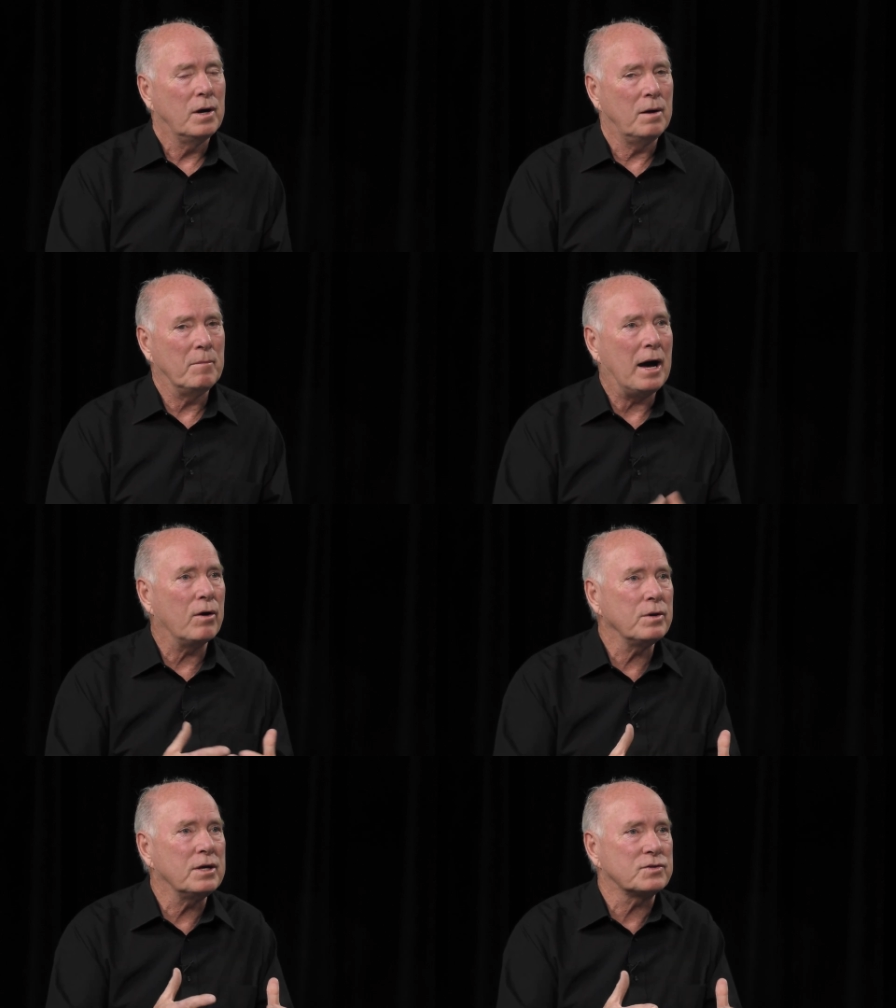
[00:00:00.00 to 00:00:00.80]
um,
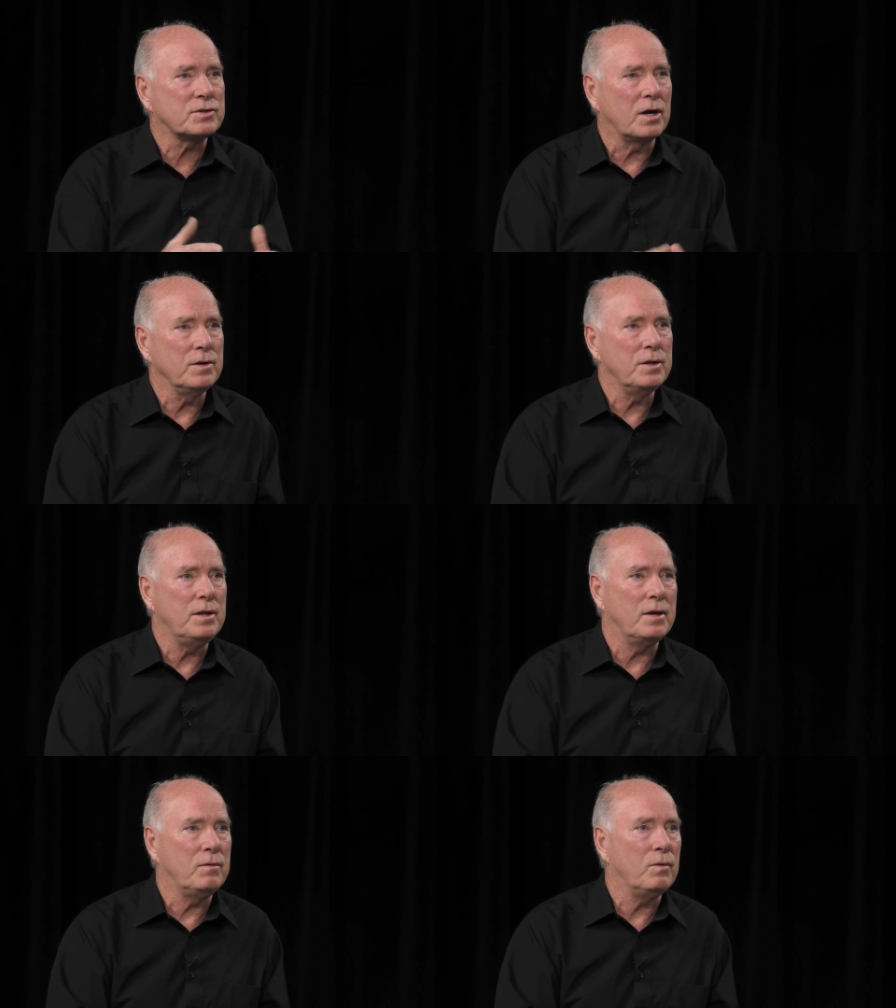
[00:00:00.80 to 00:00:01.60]
how to get
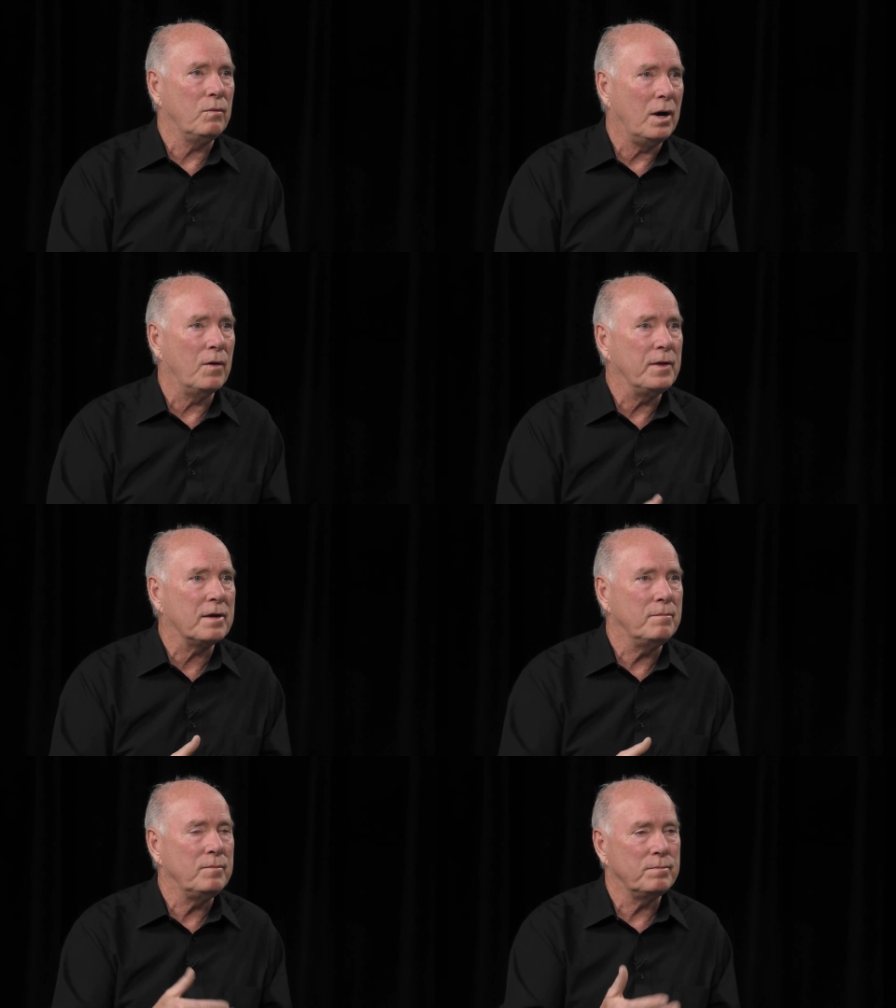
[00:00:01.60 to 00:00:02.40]
started and how they
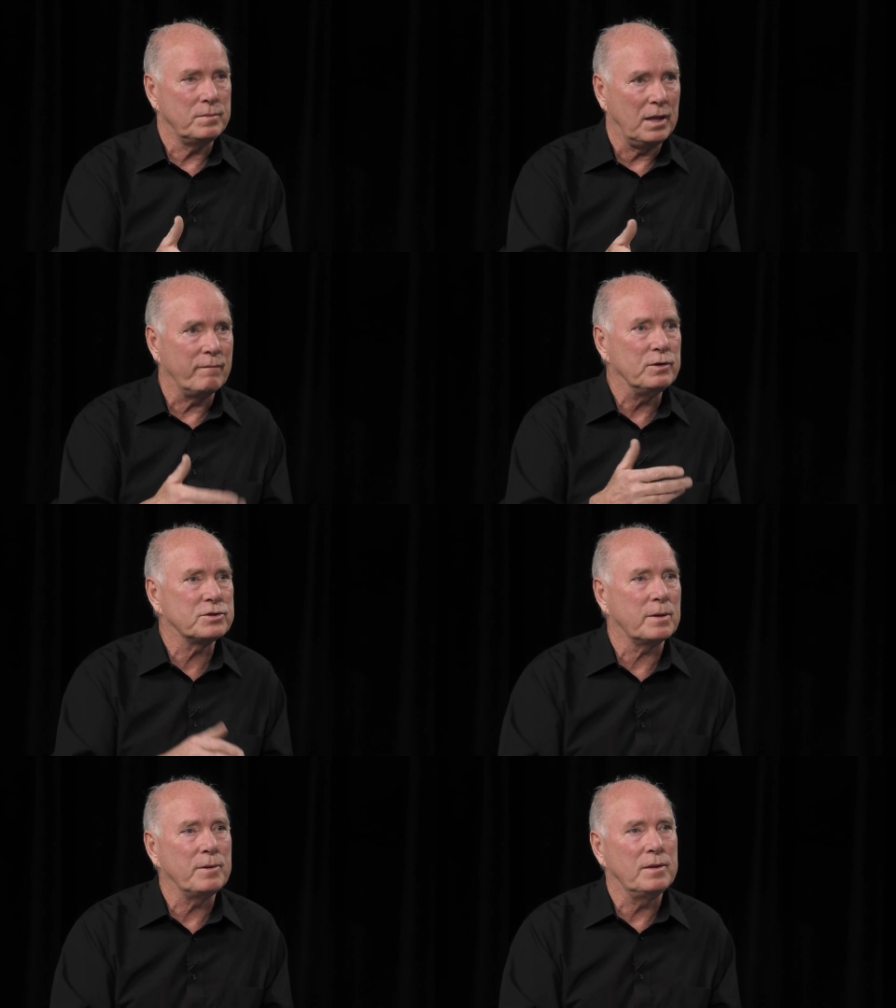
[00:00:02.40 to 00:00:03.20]
can leverage
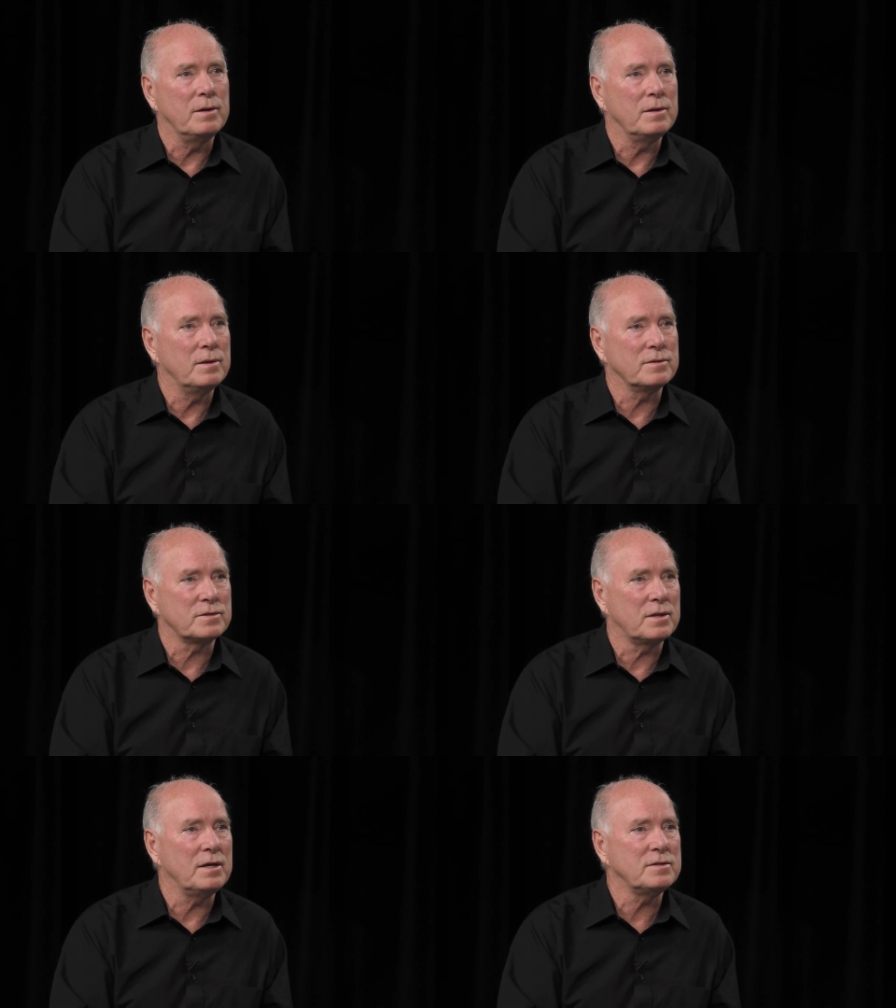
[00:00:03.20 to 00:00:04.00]
some of the, the
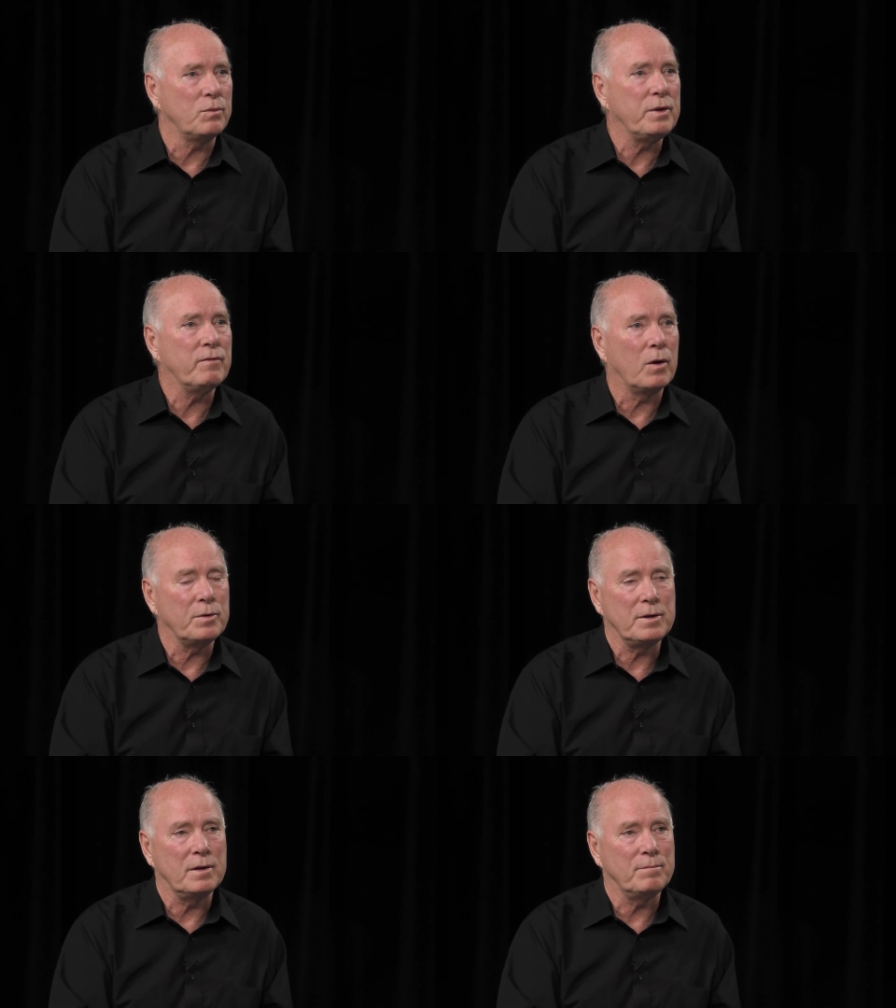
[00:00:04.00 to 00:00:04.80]
things that we've
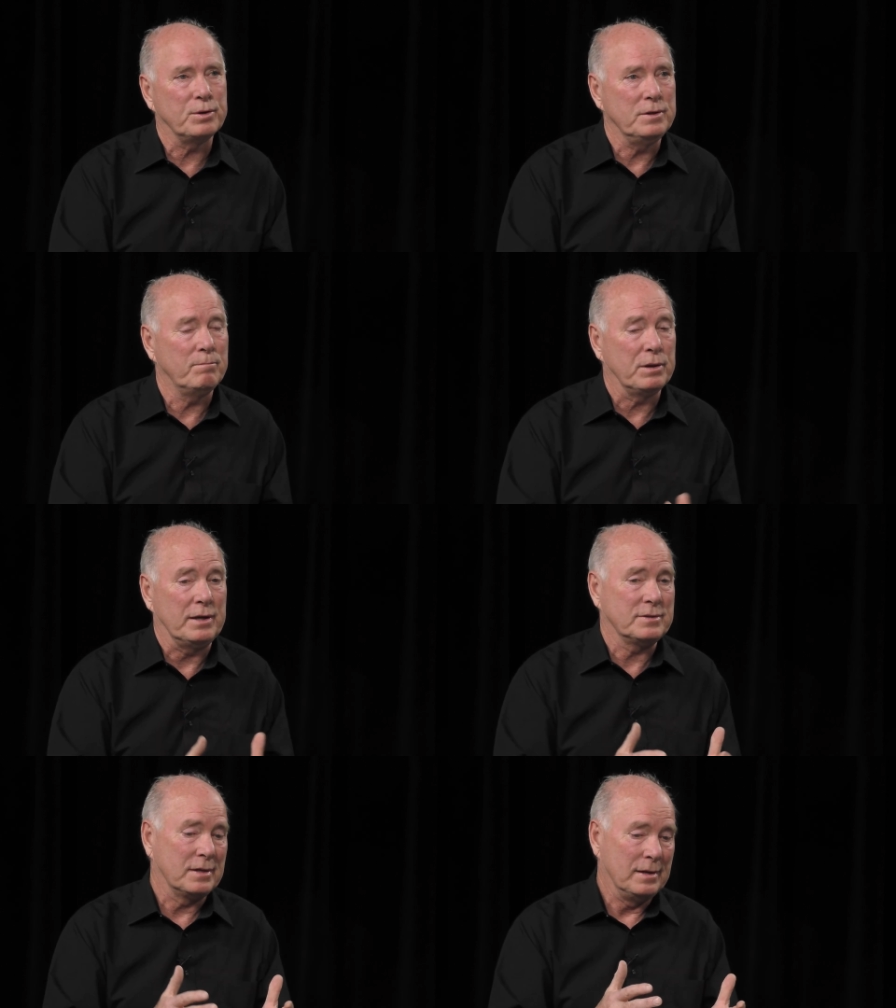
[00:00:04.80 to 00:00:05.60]
already uh, put in
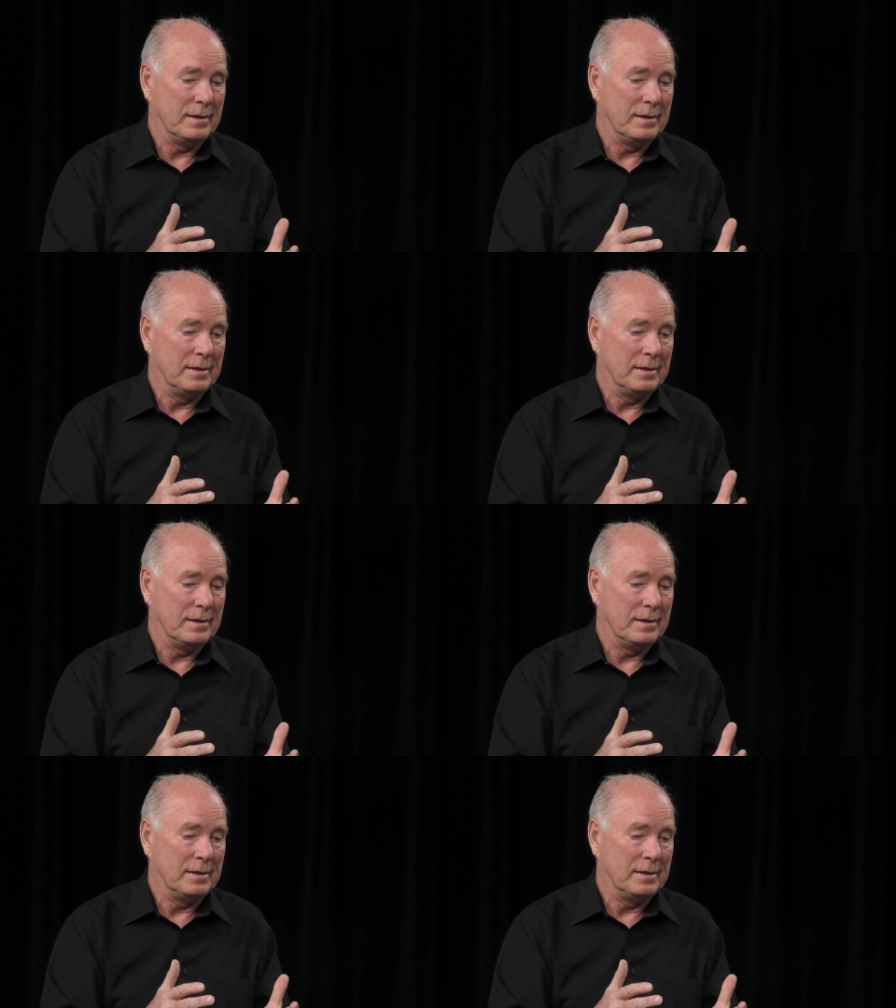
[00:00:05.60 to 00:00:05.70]
place.